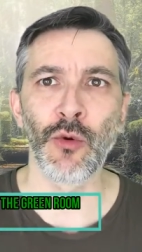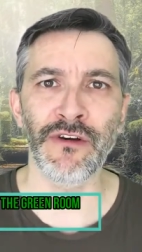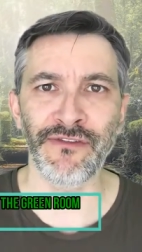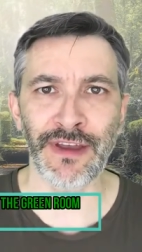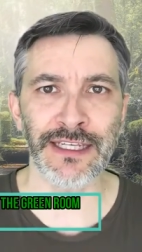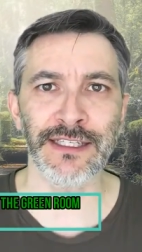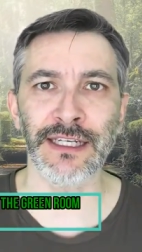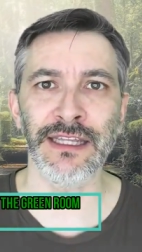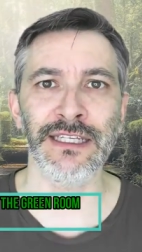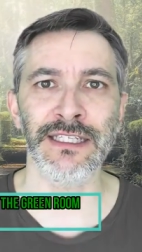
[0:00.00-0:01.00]
We're
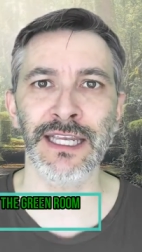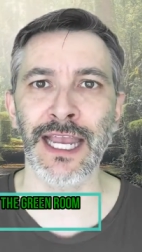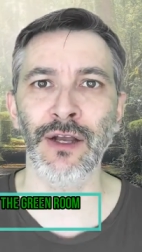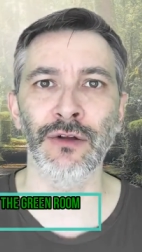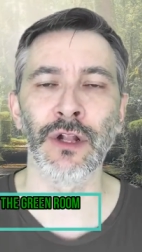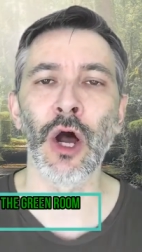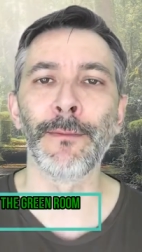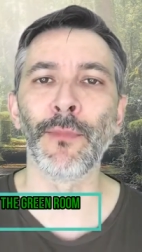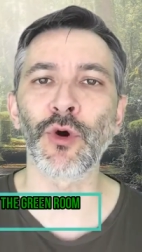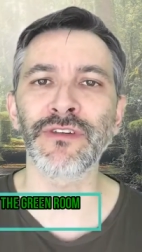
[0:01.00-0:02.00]
facing this cycle
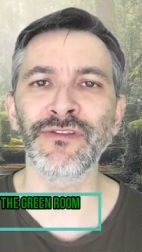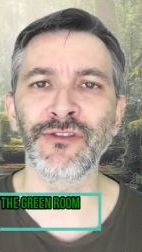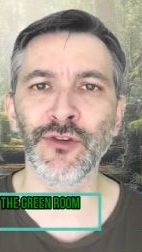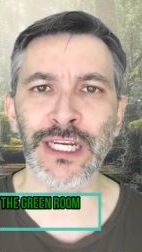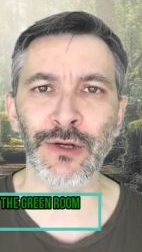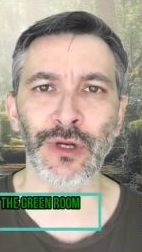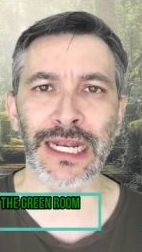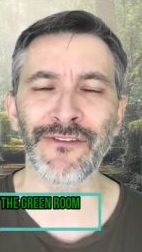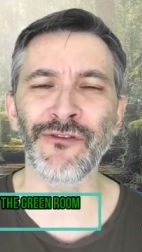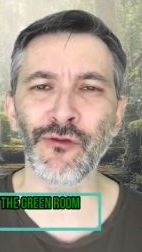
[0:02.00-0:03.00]
more
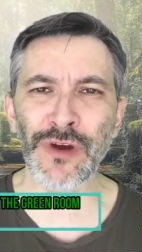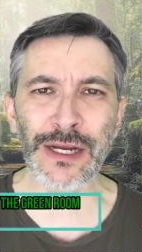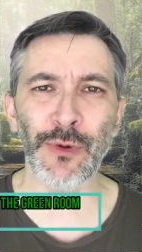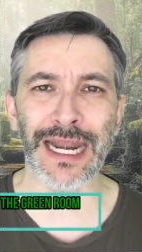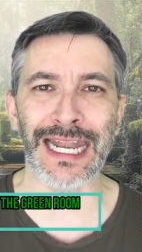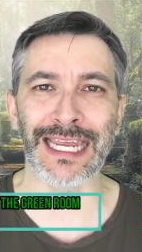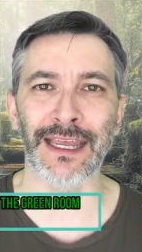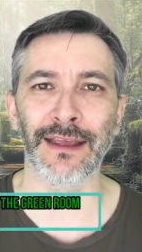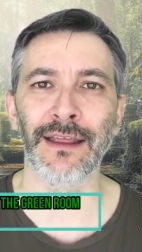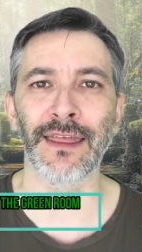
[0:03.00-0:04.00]

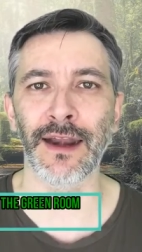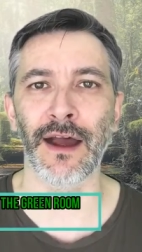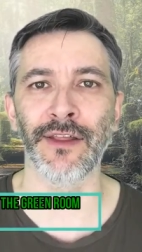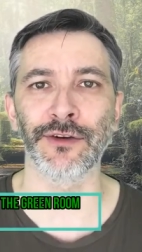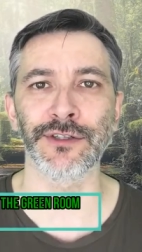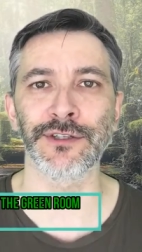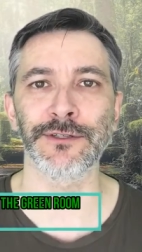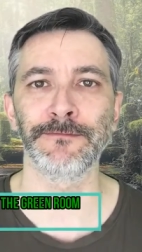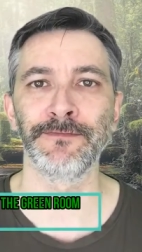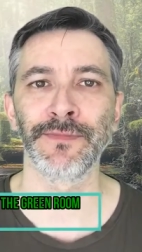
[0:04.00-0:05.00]
frequently than others.